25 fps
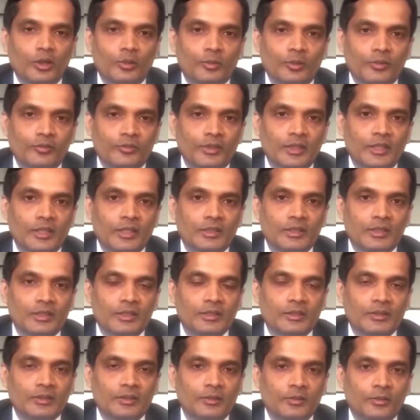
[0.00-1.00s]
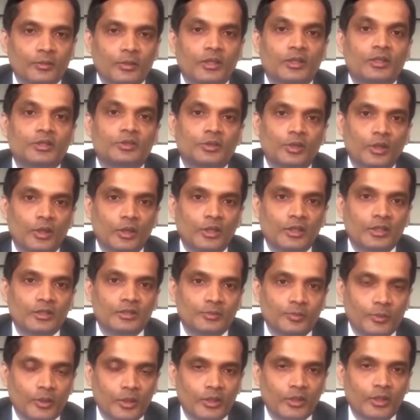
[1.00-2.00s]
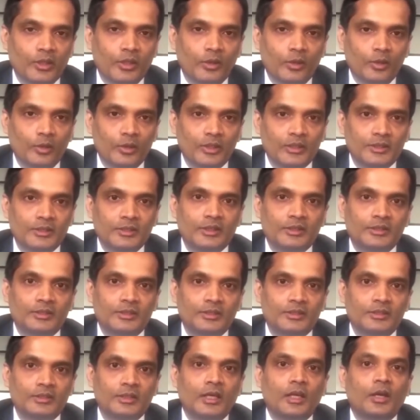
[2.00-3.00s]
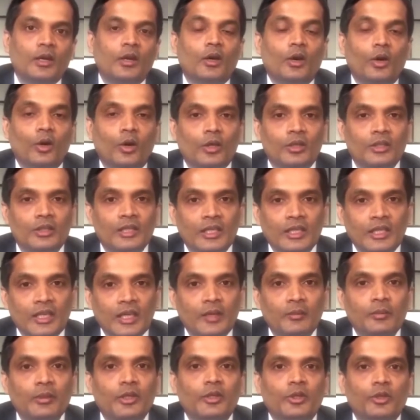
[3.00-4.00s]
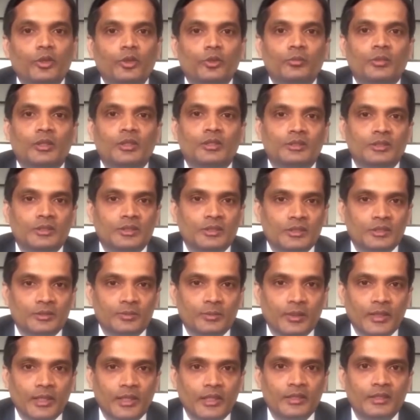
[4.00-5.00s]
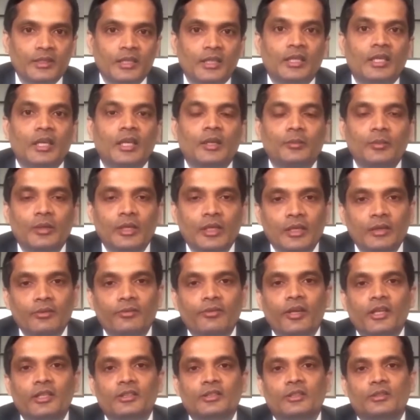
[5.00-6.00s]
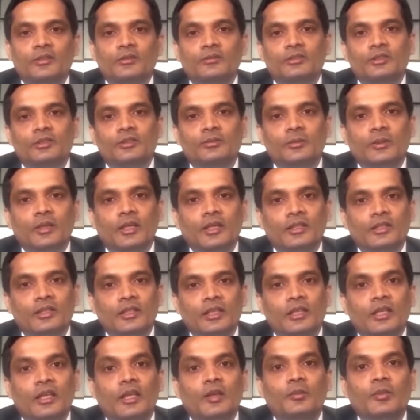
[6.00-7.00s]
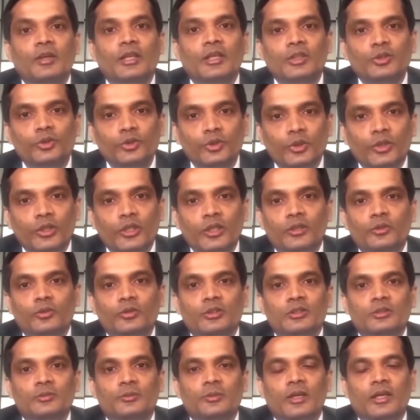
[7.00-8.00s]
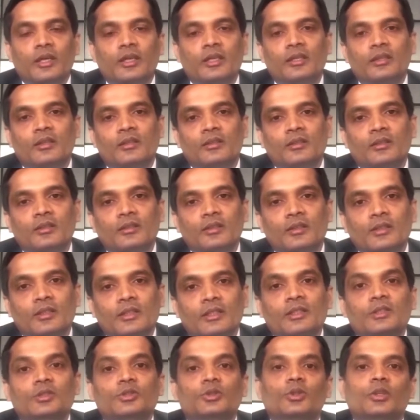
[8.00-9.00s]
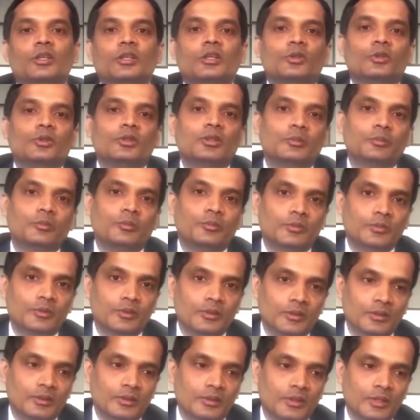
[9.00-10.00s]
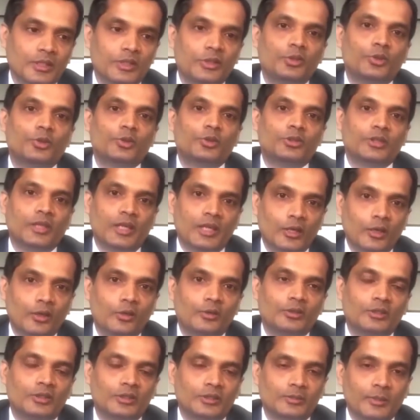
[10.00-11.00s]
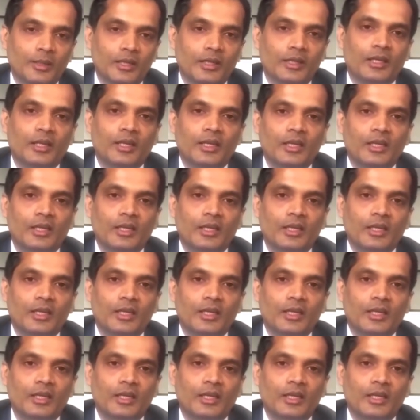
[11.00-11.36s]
break of your ligament disc or muscle or a tear and you go on auto rickshaw you get a tear and ultimately we keep changing doctors and hospitals for